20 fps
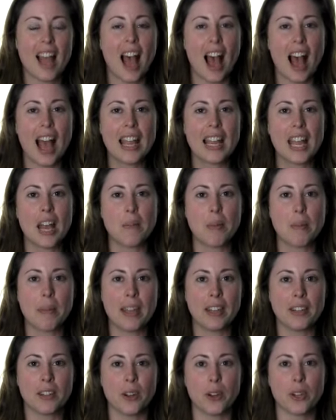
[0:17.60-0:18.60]
Hi, I'm
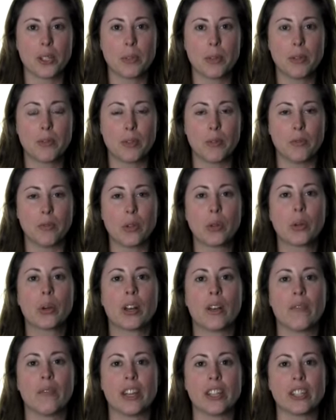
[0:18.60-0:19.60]
Amanda Grossman from
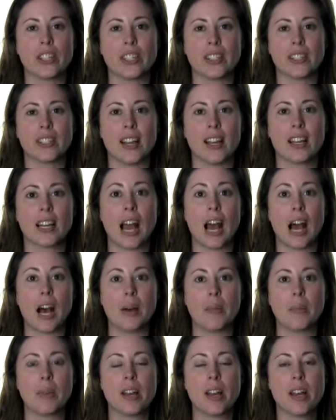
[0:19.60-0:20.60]

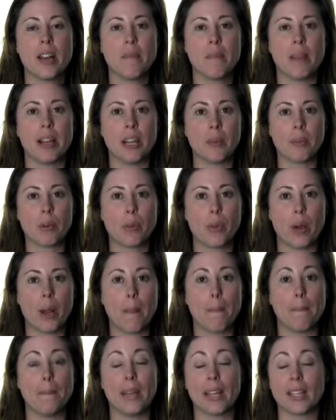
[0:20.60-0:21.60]
frugalconfessions.com. My number
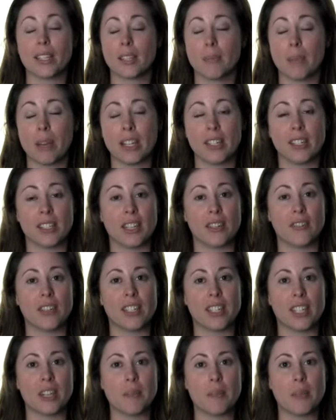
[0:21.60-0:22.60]
one best money
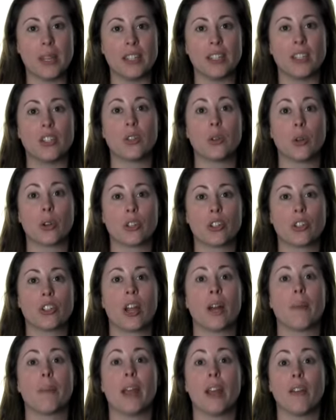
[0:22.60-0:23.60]
saving tip is to grocery
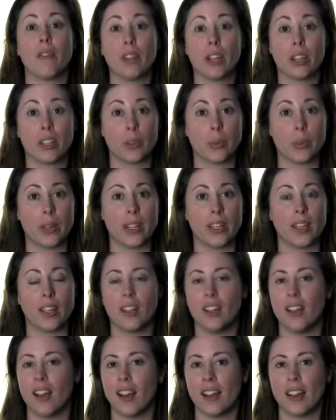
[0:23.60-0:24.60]
shop every other week,
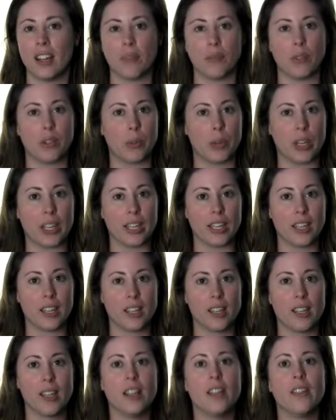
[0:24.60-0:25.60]
not every week.
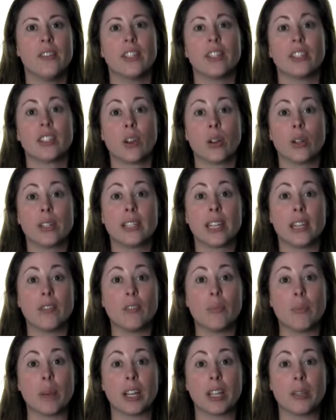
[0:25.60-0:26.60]
This is going to
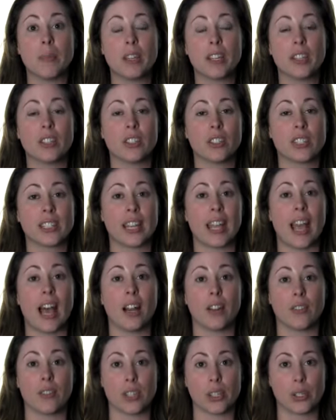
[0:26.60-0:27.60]
save you money because you'll stay
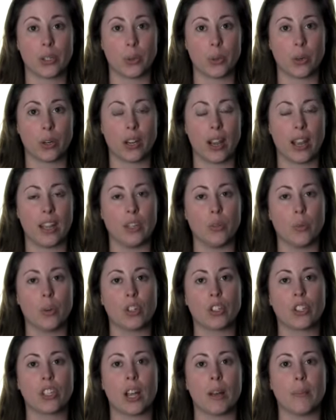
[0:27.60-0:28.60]
out of the store and you
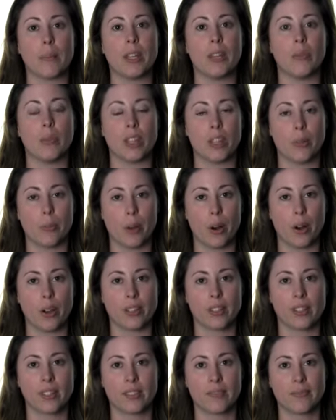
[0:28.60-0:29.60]
won't shop with
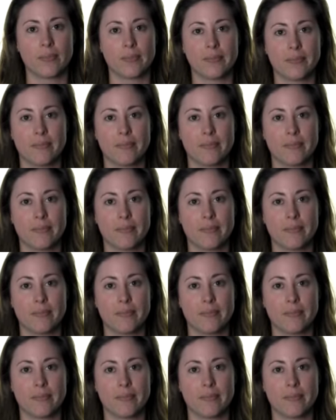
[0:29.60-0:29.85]
impulse.